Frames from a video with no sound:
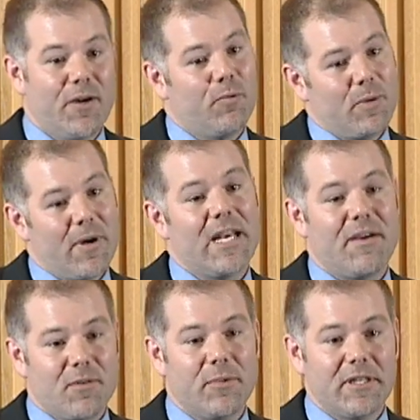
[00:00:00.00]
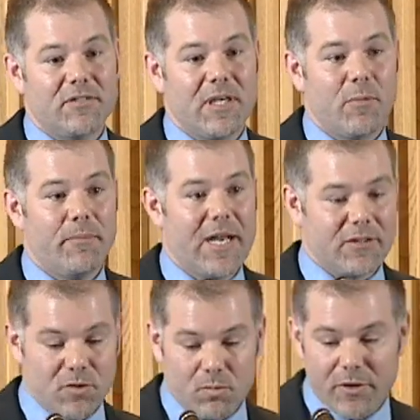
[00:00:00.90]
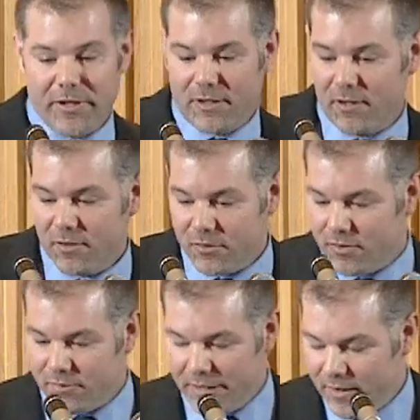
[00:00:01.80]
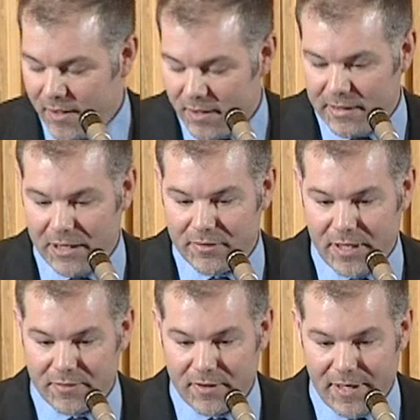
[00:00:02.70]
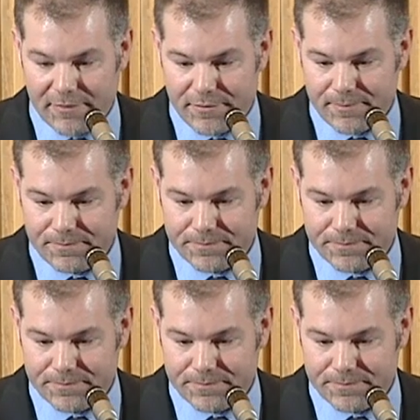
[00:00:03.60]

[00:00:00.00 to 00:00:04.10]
we might have to bring a sample back to really conclusively nail down the life.